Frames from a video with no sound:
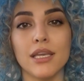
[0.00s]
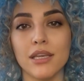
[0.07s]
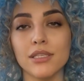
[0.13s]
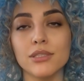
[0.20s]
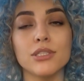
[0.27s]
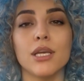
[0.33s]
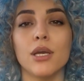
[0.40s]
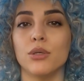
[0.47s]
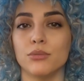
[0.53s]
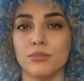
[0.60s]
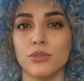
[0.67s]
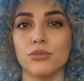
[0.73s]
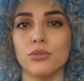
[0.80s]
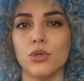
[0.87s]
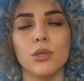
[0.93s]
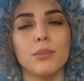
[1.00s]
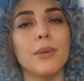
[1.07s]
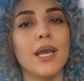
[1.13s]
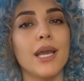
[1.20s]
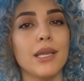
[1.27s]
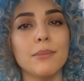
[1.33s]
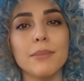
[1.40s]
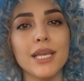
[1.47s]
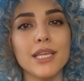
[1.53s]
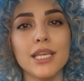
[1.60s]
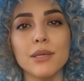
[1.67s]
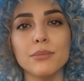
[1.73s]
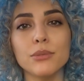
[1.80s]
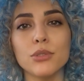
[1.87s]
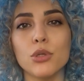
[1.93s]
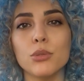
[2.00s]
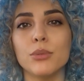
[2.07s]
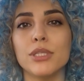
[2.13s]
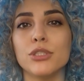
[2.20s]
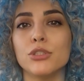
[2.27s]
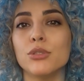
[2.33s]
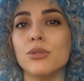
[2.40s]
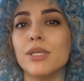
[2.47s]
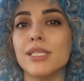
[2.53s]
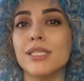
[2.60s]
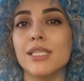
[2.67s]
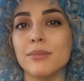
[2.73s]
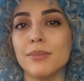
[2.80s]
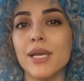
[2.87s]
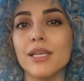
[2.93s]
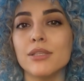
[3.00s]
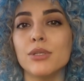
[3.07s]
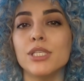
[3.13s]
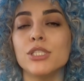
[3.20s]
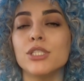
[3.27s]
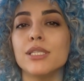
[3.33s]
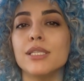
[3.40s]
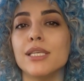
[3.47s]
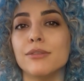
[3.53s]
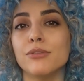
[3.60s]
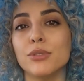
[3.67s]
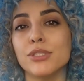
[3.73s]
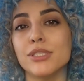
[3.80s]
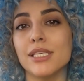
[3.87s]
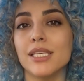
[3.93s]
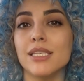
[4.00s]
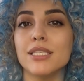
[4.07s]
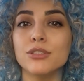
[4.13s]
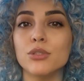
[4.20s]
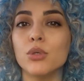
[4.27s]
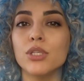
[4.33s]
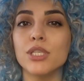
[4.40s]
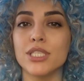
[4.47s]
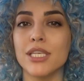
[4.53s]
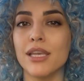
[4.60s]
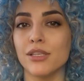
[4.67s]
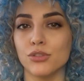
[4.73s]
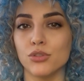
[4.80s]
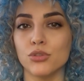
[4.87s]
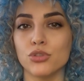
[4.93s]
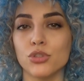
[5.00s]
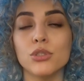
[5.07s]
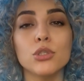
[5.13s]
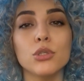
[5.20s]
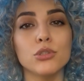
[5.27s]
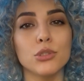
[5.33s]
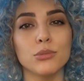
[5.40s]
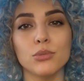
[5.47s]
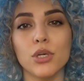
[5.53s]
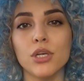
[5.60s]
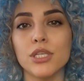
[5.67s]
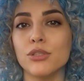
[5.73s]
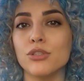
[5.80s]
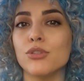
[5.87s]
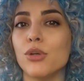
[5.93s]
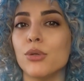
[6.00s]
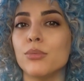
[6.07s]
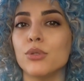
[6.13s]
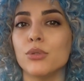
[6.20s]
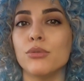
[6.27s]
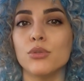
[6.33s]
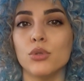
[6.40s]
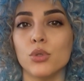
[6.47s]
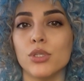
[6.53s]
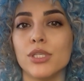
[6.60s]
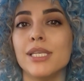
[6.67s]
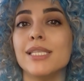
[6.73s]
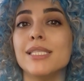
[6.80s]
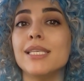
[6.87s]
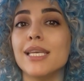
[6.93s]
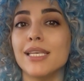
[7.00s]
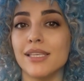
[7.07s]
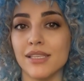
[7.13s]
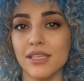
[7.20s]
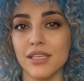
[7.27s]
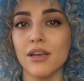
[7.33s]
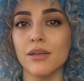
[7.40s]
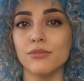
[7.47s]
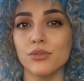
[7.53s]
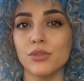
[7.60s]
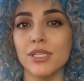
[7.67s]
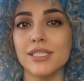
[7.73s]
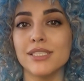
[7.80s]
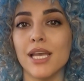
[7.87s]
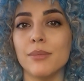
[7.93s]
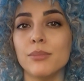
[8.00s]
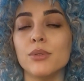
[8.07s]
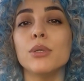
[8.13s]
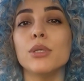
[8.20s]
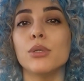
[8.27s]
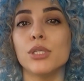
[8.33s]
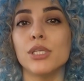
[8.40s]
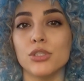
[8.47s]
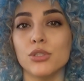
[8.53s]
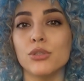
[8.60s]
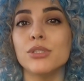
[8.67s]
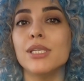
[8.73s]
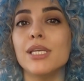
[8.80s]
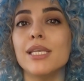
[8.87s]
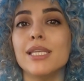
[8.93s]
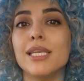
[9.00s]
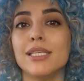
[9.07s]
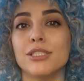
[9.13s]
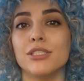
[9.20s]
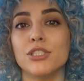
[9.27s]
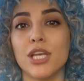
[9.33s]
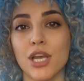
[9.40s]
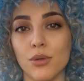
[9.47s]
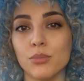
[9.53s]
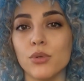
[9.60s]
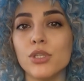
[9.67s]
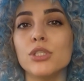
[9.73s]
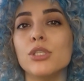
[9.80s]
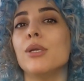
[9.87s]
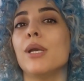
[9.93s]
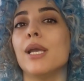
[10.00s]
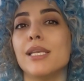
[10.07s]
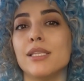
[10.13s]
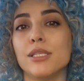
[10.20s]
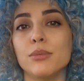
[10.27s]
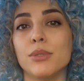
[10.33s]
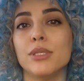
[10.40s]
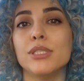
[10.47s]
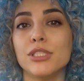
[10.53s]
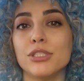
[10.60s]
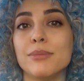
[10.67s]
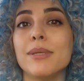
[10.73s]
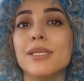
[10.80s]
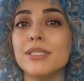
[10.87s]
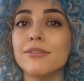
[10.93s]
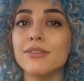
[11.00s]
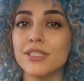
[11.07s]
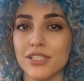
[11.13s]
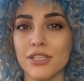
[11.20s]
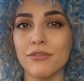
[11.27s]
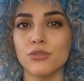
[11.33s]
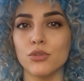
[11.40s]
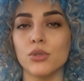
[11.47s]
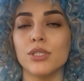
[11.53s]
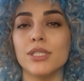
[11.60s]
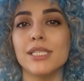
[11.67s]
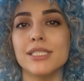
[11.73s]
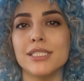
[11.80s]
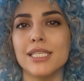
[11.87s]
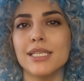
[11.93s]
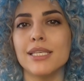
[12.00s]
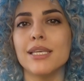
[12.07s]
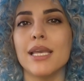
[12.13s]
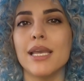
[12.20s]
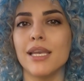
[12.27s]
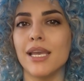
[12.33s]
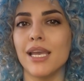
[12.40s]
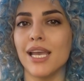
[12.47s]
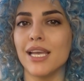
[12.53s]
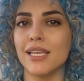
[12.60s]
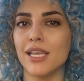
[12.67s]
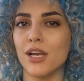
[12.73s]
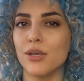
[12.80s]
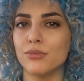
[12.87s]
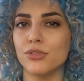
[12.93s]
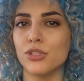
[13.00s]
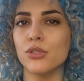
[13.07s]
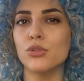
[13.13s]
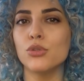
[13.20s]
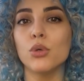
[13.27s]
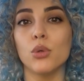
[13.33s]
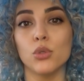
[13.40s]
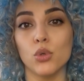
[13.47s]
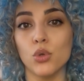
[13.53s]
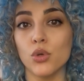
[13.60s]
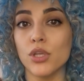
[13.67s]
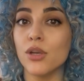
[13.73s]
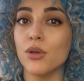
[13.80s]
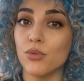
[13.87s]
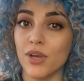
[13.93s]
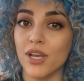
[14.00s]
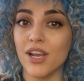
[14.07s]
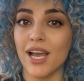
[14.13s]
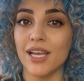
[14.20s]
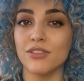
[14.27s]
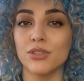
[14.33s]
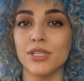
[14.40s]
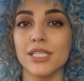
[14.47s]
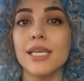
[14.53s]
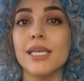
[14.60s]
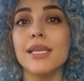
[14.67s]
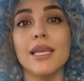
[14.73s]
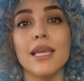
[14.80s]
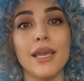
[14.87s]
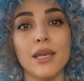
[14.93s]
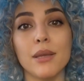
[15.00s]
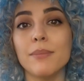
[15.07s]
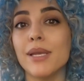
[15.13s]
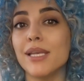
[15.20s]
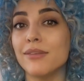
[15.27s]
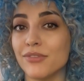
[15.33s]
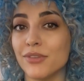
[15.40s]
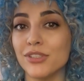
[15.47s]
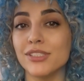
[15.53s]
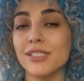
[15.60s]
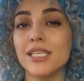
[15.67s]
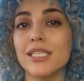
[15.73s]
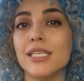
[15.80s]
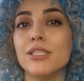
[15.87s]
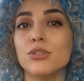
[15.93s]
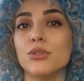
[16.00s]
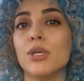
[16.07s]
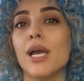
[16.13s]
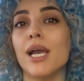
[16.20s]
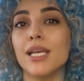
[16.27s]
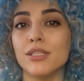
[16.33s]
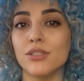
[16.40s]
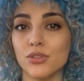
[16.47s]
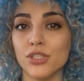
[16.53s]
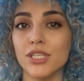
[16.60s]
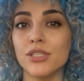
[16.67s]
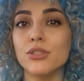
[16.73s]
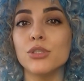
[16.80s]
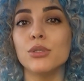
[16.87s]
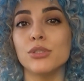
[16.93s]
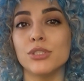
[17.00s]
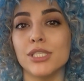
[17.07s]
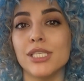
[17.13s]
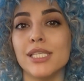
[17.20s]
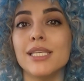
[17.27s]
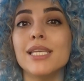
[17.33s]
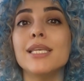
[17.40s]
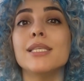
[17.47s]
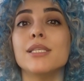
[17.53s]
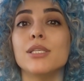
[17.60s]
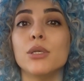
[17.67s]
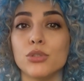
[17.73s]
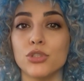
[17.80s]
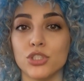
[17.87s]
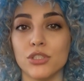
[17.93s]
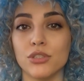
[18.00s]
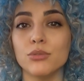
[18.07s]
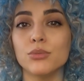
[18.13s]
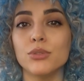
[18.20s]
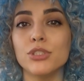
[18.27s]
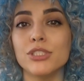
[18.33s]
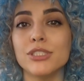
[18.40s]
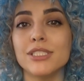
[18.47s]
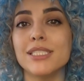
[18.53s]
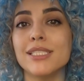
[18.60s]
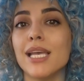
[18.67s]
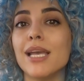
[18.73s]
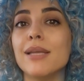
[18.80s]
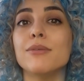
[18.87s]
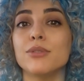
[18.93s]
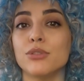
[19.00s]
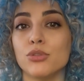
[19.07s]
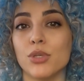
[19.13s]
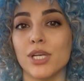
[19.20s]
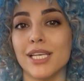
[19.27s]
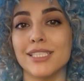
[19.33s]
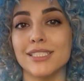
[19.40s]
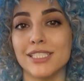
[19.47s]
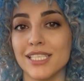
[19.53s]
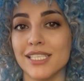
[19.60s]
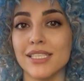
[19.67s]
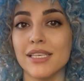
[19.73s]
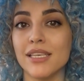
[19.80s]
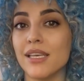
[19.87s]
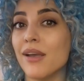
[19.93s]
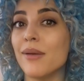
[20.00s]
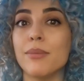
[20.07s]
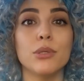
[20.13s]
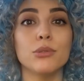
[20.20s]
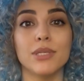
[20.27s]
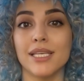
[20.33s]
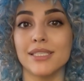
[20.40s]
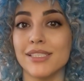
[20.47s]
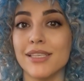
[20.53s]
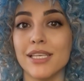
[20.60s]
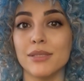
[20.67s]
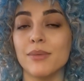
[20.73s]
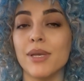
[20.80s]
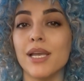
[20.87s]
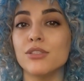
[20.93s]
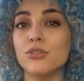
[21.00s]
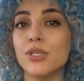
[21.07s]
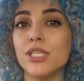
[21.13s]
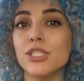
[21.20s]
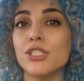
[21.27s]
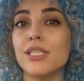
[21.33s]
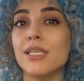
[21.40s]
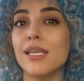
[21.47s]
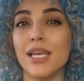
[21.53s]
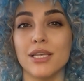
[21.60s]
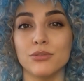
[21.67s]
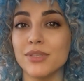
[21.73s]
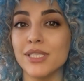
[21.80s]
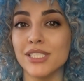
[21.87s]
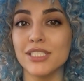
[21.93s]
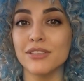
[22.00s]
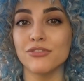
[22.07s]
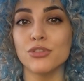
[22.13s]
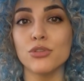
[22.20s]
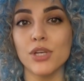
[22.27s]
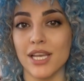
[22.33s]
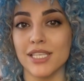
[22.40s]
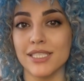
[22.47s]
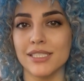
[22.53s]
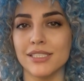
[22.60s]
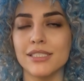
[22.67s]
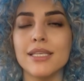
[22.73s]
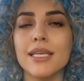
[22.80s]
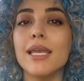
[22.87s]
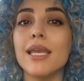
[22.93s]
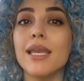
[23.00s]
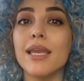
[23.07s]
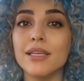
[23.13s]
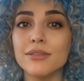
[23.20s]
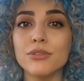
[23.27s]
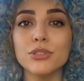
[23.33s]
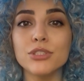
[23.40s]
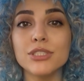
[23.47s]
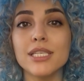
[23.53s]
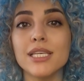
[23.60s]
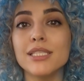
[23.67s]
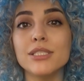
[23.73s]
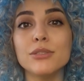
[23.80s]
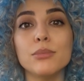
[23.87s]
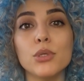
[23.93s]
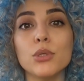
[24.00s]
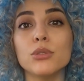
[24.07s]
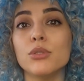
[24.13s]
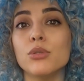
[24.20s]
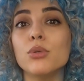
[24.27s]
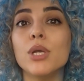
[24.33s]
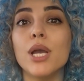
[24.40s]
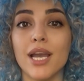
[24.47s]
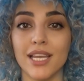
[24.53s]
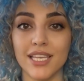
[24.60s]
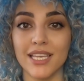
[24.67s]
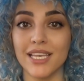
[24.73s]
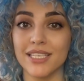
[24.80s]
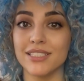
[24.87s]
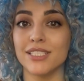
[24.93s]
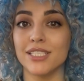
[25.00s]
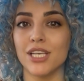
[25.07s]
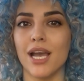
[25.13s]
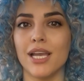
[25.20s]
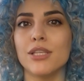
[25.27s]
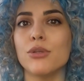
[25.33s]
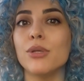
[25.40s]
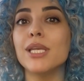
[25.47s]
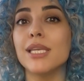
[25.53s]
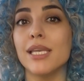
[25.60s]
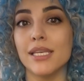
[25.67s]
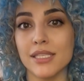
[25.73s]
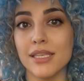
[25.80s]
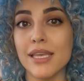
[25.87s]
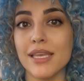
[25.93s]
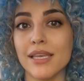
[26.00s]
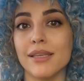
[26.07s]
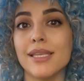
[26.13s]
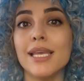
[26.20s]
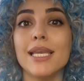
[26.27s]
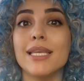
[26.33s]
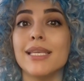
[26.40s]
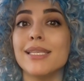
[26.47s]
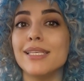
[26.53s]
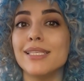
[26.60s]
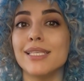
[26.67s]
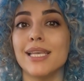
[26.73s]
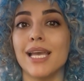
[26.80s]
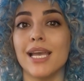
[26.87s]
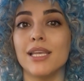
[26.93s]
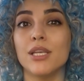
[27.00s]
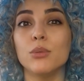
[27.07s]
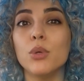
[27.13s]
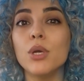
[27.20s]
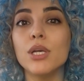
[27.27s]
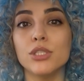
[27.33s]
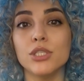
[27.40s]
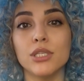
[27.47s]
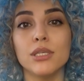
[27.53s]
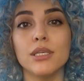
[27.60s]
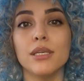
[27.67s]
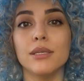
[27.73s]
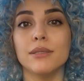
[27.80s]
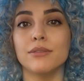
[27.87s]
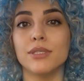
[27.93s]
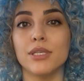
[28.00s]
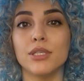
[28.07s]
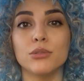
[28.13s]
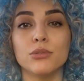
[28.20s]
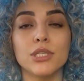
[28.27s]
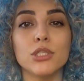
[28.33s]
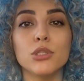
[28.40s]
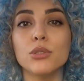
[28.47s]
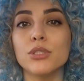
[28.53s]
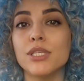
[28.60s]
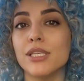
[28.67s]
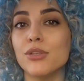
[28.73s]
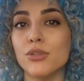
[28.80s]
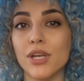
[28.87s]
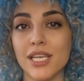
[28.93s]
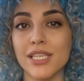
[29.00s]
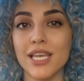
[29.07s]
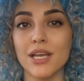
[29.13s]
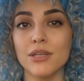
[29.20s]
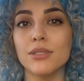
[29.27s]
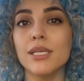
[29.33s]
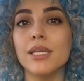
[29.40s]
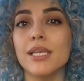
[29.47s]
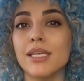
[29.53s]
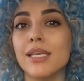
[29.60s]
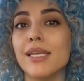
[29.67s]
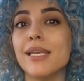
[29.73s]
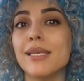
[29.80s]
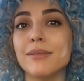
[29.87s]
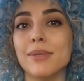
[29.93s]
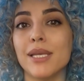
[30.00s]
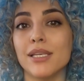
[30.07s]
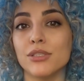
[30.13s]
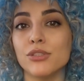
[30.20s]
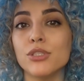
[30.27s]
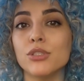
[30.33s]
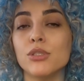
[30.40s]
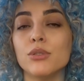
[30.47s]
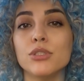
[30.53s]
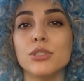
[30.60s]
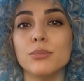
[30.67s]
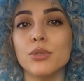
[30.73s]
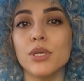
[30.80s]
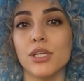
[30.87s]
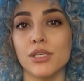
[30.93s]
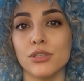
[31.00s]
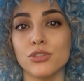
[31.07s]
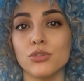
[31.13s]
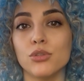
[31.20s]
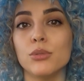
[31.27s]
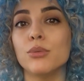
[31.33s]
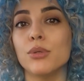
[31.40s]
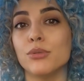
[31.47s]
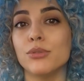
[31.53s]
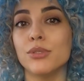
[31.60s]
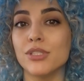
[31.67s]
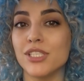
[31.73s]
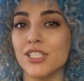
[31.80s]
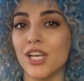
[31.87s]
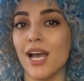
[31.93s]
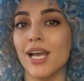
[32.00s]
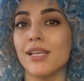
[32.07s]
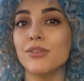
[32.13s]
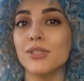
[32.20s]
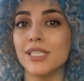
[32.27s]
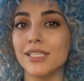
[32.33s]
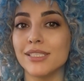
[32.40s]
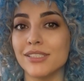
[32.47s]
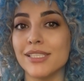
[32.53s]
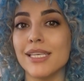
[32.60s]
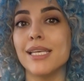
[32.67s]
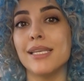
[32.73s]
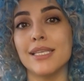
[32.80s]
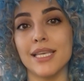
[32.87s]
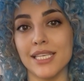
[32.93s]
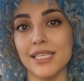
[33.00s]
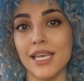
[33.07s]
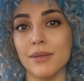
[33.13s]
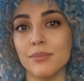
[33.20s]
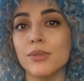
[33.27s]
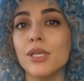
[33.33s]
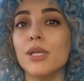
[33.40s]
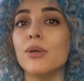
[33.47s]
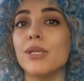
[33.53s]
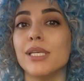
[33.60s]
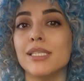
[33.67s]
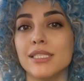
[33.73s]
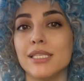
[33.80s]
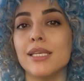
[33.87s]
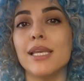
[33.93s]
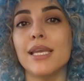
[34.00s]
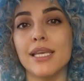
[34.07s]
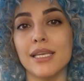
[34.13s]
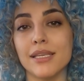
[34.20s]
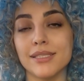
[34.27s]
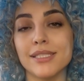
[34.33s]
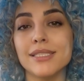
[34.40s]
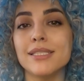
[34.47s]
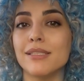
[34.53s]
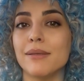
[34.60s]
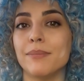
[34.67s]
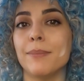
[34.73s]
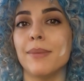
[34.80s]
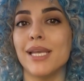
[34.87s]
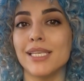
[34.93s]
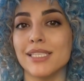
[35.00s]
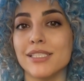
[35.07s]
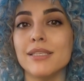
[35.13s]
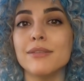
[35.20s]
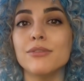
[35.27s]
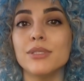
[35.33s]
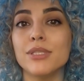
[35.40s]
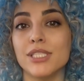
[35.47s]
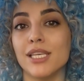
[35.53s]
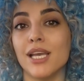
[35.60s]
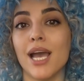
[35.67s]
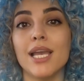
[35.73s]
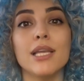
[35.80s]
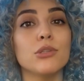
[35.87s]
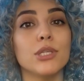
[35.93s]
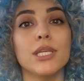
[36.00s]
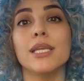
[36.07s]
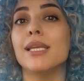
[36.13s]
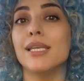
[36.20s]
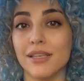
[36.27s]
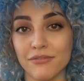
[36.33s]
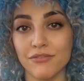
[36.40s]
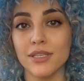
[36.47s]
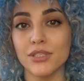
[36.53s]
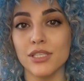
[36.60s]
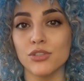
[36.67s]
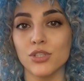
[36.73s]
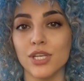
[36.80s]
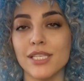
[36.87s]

So, before applying makeup, you must do a deep hydration. If your skin is oily, you should use a product suitable for oily skin. For example, you can use Clinique's Gel Moisturizer, which is specifically for oily skin and helps control oil while hydrating. But if your skin is dry, you can use Clinique's lotion, which is designed for dry skin, provides deep hydration, and relieves dryness. If your skin is both dry and dehydrated, that is, it's lacking water, very wrinkled and dried out, It's better to use a product suitable for dehydrated skin like Embryolisse. This is amazing for dehydrated and very dry